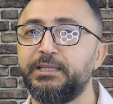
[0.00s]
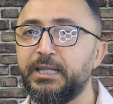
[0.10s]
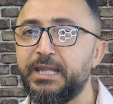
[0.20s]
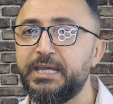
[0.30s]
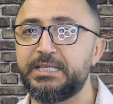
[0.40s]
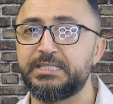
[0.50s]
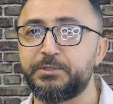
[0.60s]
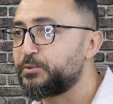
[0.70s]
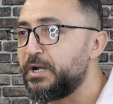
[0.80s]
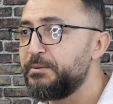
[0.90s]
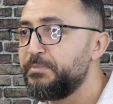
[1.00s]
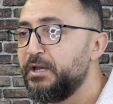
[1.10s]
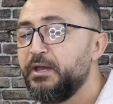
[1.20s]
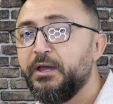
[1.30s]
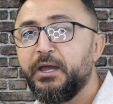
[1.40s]
the like and subscribe
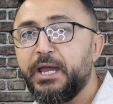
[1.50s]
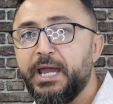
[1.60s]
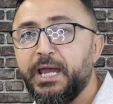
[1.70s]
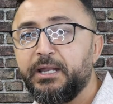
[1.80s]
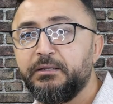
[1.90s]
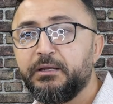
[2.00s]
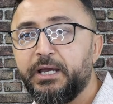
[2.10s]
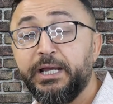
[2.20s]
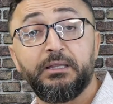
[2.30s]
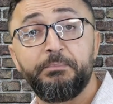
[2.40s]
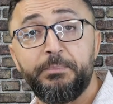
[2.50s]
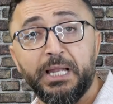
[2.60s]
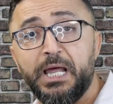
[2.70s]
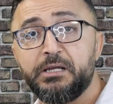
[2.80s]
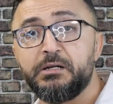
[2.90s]
and hit the
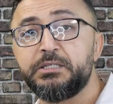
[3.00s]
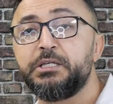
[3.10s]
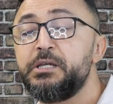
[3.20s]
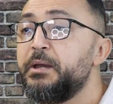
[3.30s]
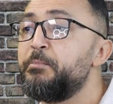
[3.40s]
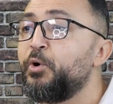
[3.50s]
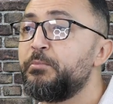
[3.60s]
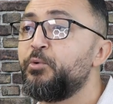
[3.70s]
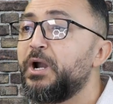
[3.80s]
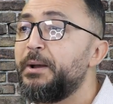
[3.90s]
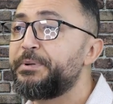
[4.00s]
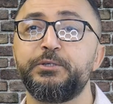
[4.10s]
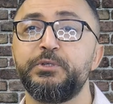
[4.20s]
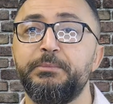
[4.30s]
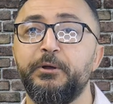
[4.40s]
bell icon so you can get more and more
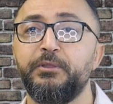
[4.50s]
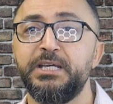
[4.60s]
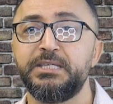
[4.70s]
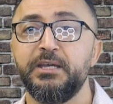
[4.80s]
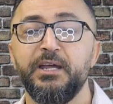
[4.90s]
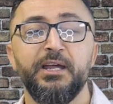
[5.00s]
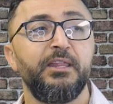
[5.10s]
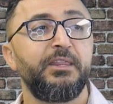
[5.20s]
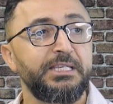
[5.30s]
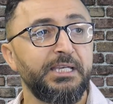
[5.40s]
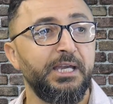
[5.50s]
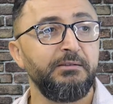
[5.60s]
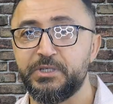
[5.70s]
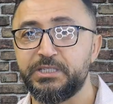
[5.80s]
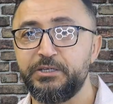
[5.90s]
episodes about this. Thanks again.
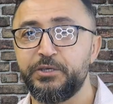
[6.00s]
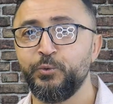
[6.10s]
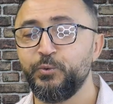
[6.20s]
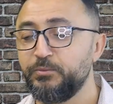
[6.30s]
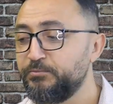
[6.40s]
See you soon.